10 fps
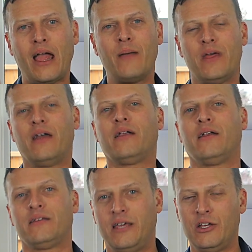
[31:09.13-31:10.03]
I'm then
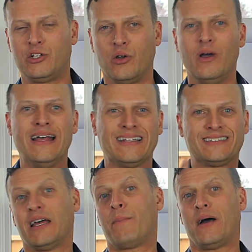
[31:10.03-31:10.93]
going to teach you
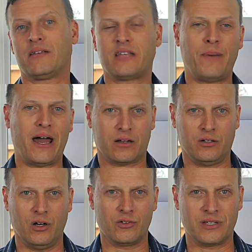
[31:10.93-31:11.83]
step-by-step how to
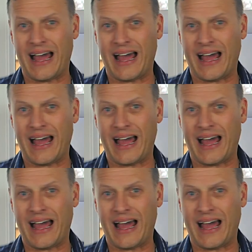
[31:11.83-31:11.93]
close.